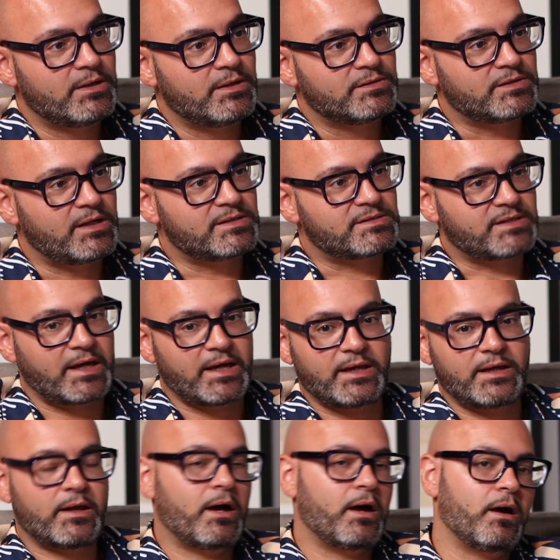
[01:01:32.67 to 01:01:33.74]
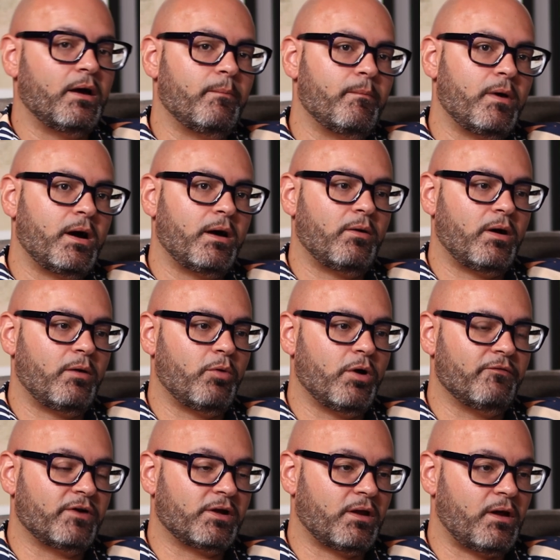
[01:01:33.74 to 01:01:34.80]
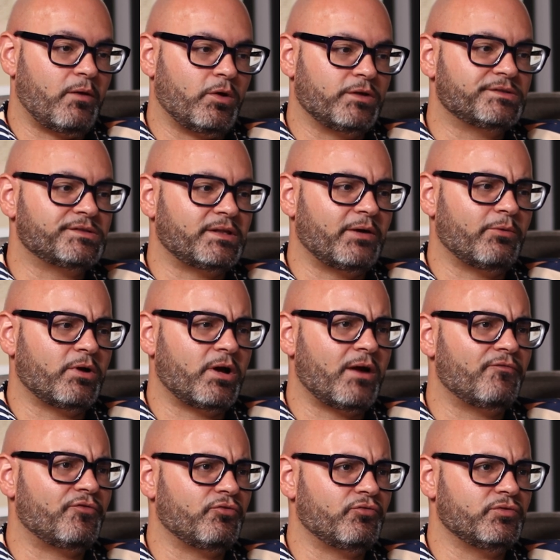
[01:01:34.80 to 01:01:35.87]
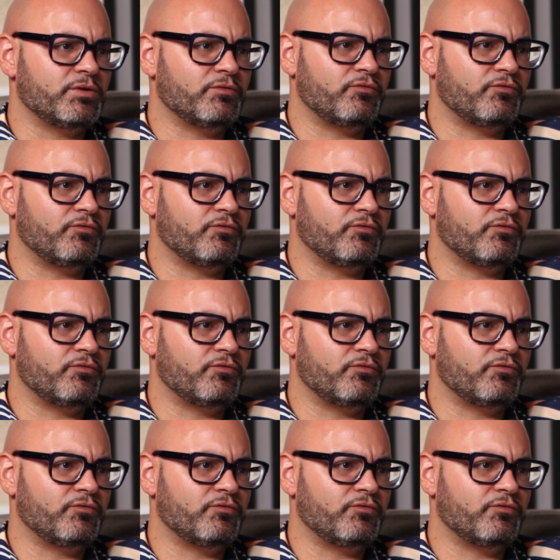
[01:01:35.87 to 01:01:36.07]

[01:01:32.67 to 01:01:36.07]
So let's say I worked with a client once, and they were going through